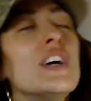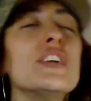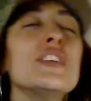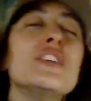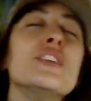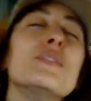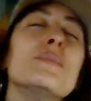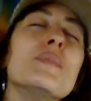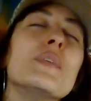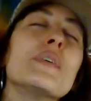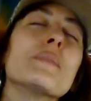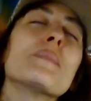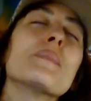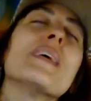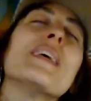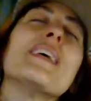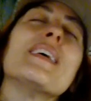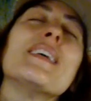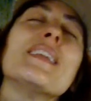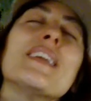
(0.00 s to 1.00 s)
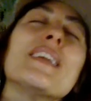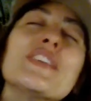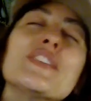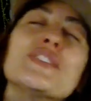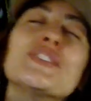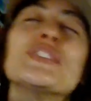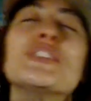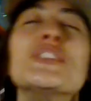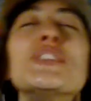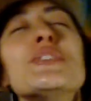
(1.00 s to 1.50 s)
You bring meaning
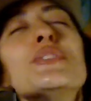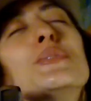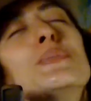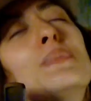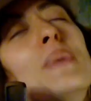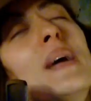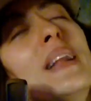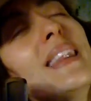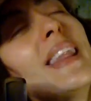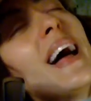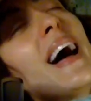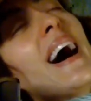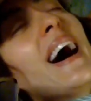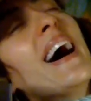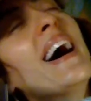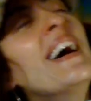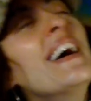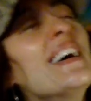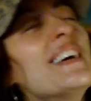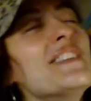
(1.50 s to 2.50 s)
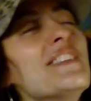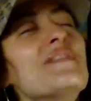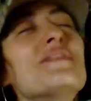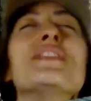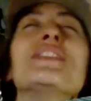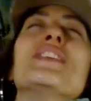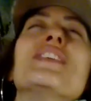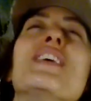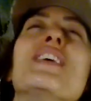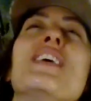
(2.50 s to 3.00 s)
to my life.
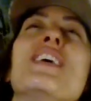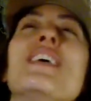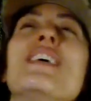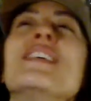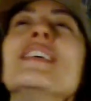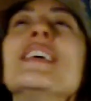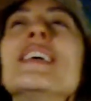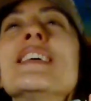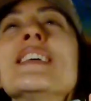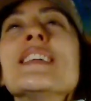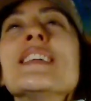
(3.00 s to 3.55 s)
You're an